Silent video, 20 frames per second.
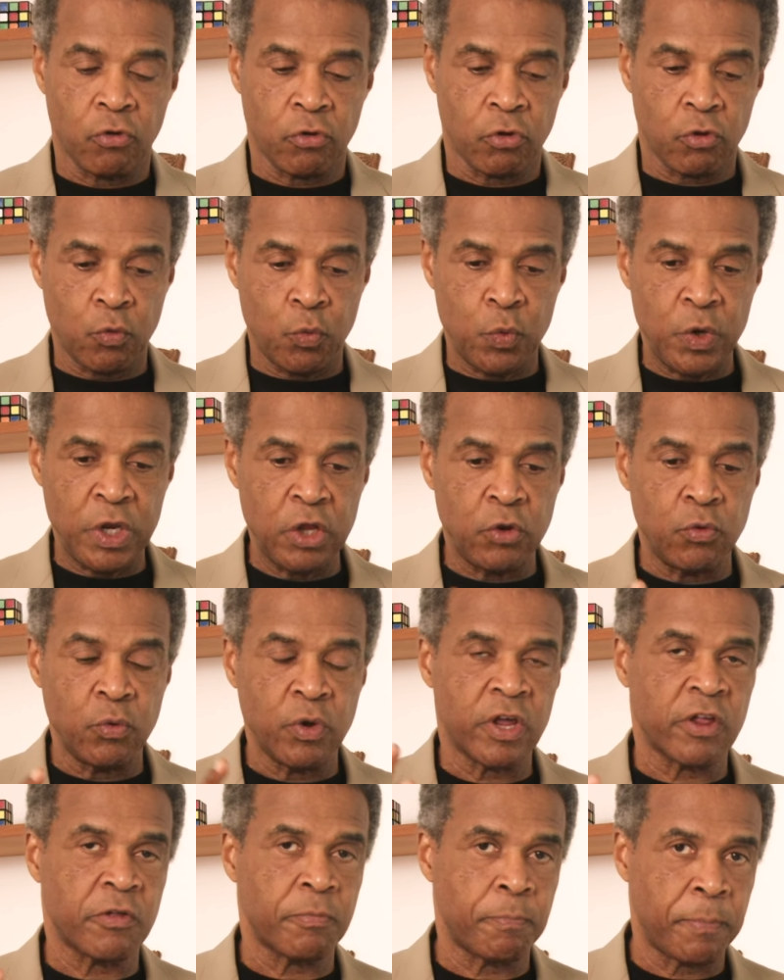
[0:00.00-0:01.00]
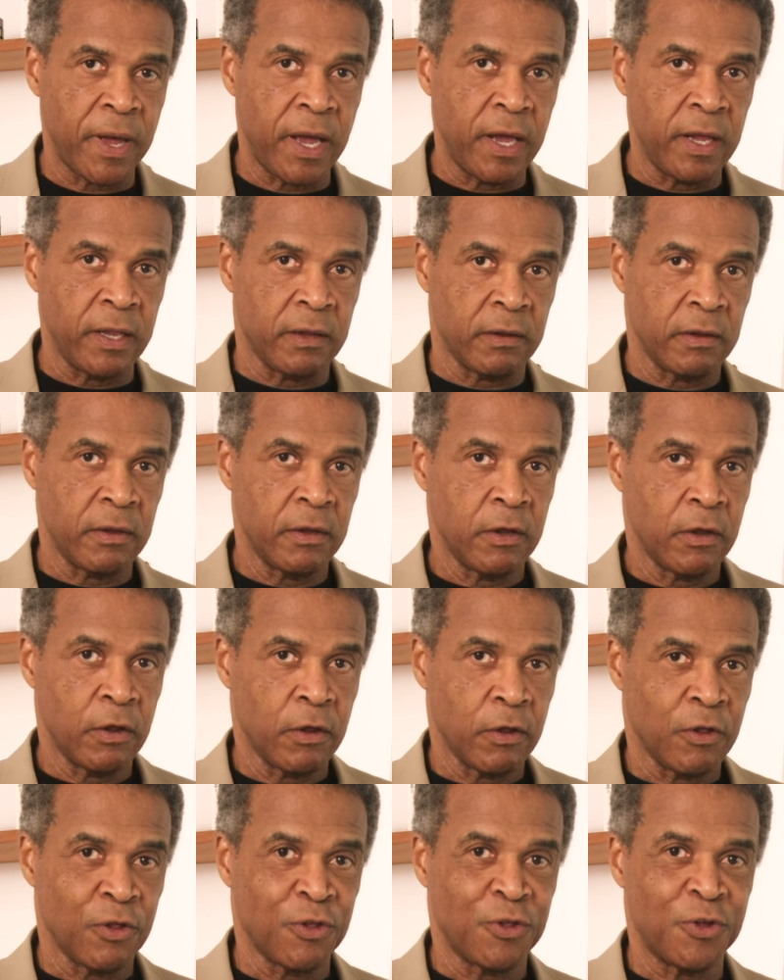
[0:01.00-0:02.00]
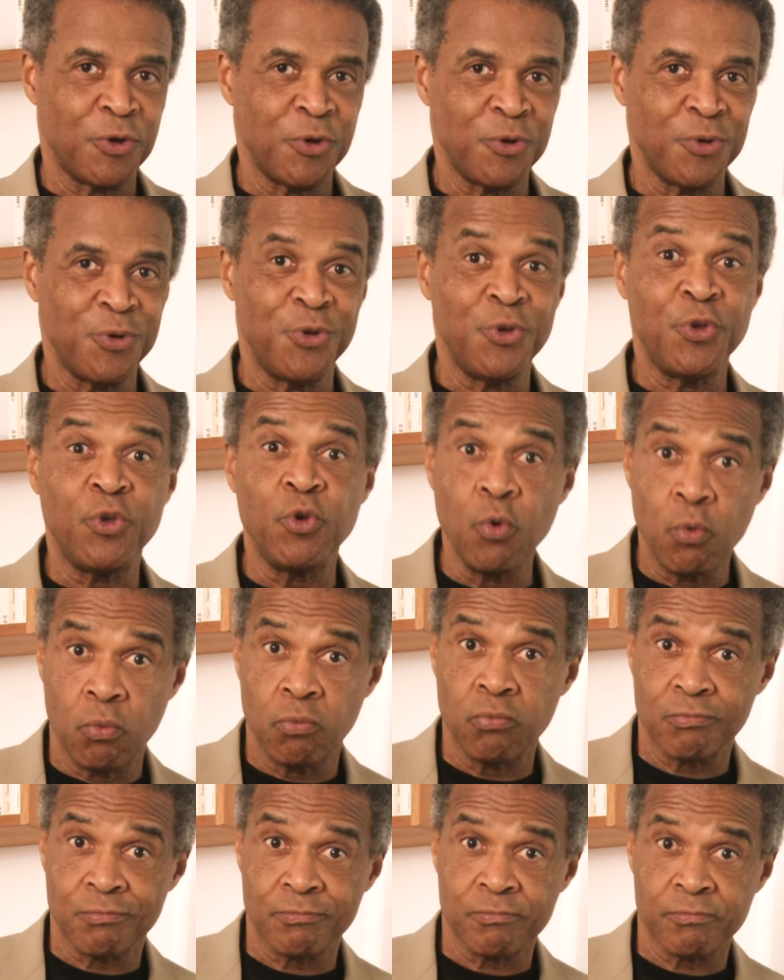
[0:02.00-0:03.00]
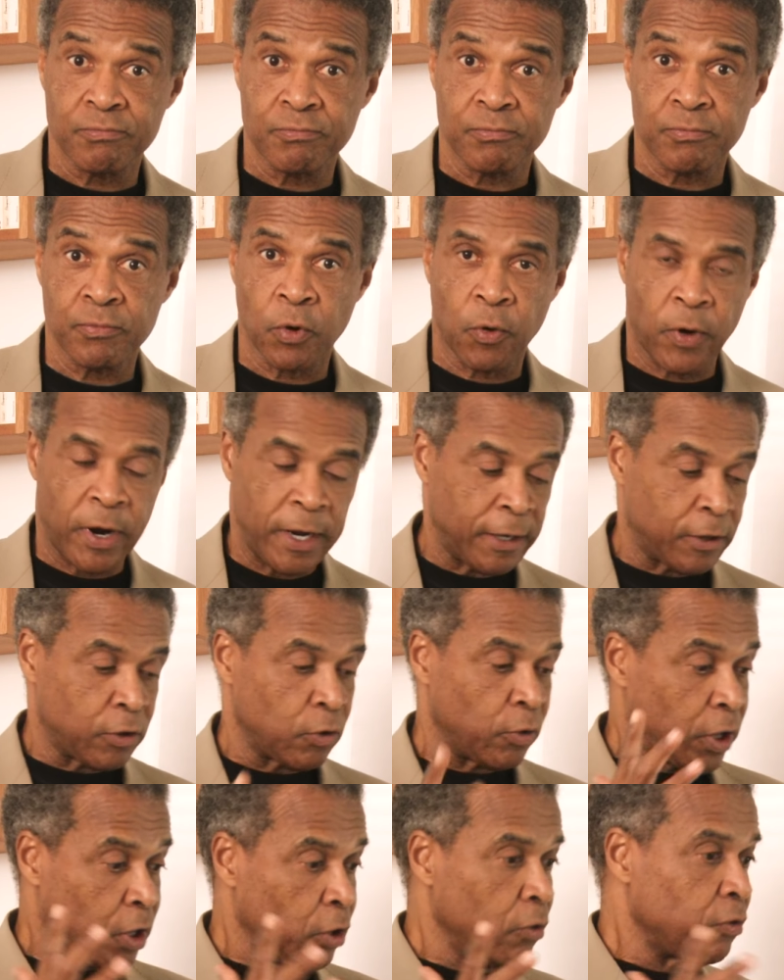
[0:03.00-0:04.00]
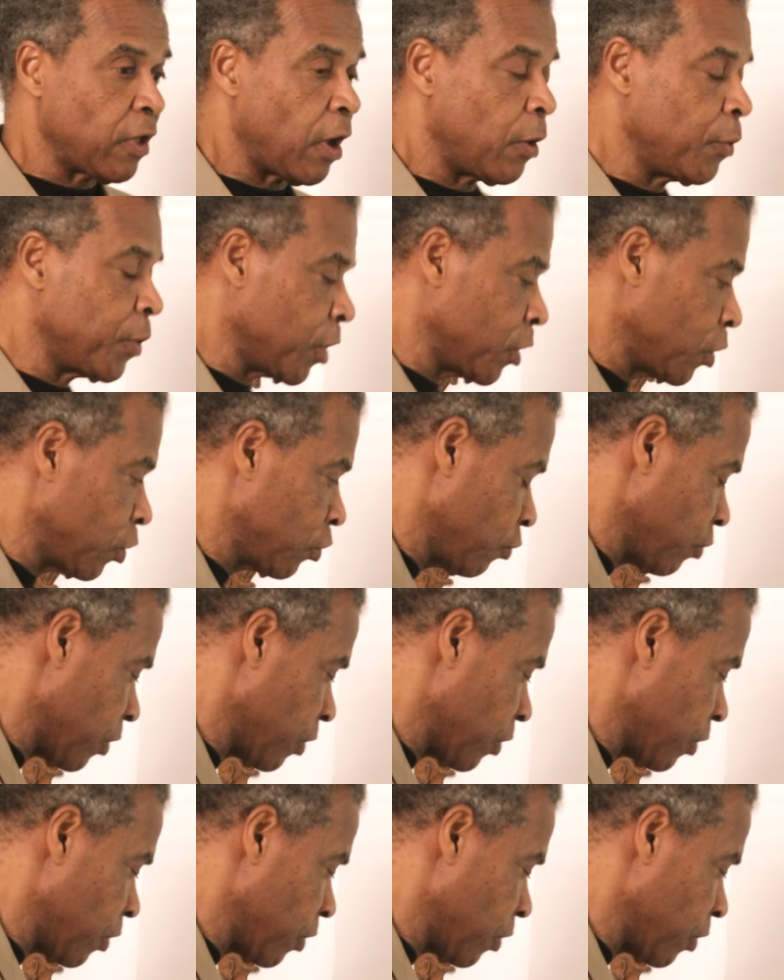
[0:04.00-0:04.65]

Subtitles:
So we need to expand the you, right? So here's how we're going to do